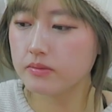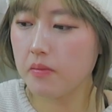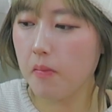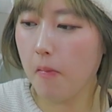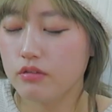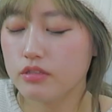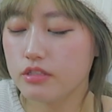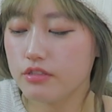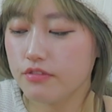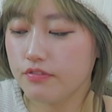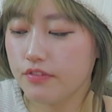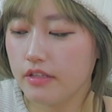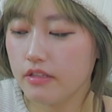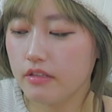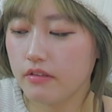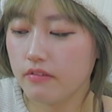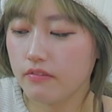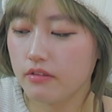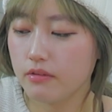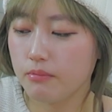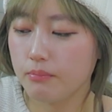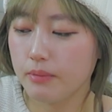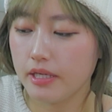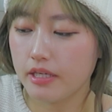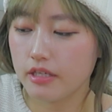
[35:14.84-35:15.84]
I wasn't a fan of
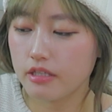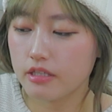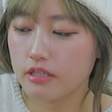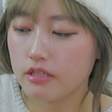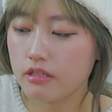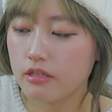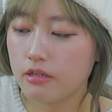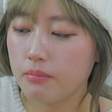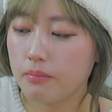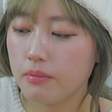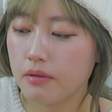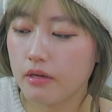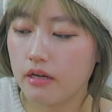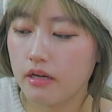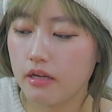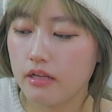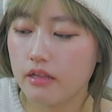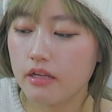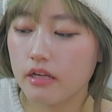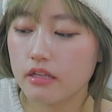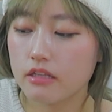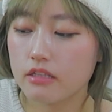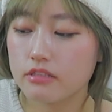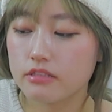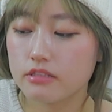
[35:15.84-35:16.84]
the main girl, but I
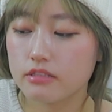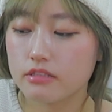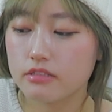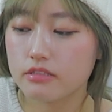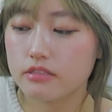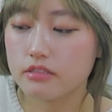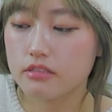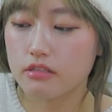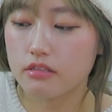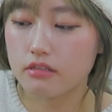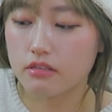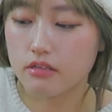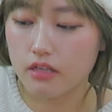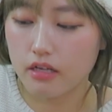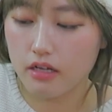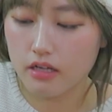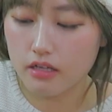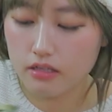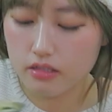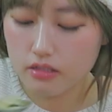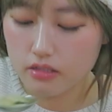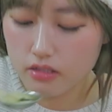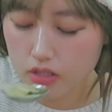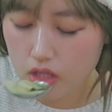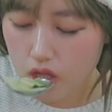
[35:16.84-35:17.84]
liked her sister a
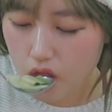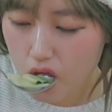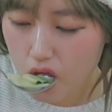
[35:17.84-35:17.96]
lot.